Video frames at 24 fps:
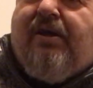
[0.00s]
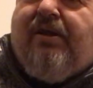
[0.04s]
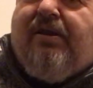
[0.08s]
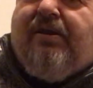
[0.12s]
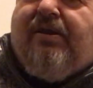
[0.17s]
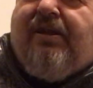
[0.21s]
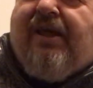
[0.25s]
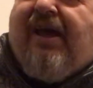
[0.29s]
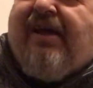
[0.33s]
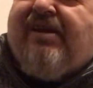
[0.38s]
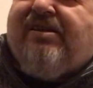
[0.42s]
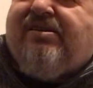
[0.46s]

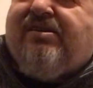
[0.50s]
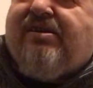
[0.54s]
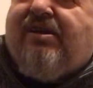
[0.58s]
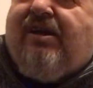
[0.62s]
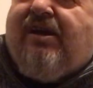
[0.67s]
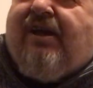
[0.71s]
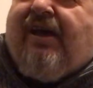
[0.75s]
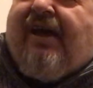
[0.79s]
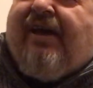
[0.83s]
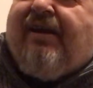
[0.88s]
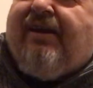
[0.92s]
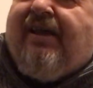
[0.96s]
that's
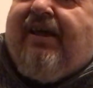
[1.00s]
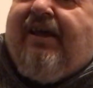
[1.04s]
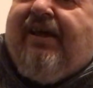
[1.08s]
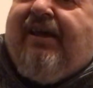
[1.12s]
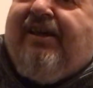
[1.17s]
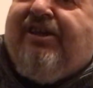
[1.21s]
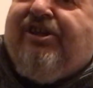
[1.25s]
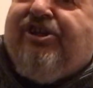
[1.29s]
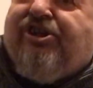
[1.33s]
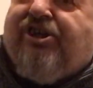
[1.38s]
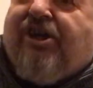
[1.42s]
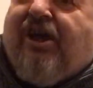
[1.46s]
an
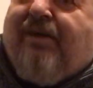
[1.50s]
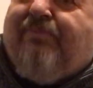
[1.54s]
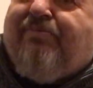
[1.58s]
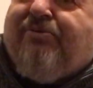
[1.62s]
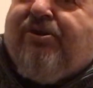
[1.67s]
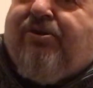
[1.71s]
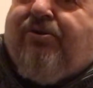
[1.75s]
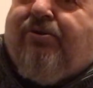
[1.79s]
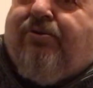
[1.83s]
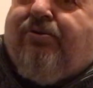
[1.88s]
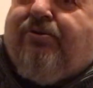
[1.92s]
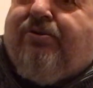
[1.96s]
E-shaped
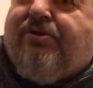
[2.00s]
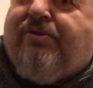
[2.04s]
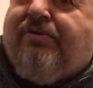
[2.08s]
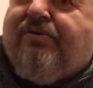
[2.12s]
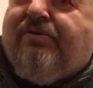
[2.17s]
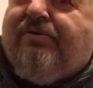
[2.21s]
chord